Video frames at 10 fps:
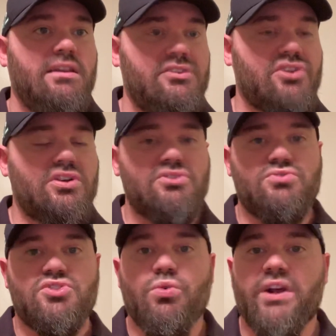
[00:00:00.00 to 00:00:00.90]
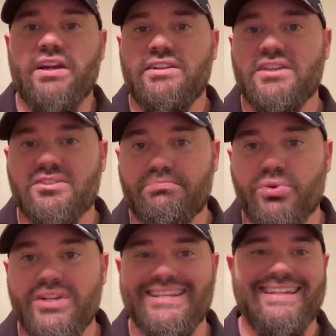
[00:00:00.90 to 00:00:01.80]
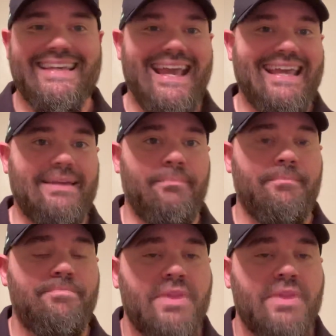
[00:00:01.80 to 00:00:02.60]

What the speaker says: He's also scoring a dozen points a game.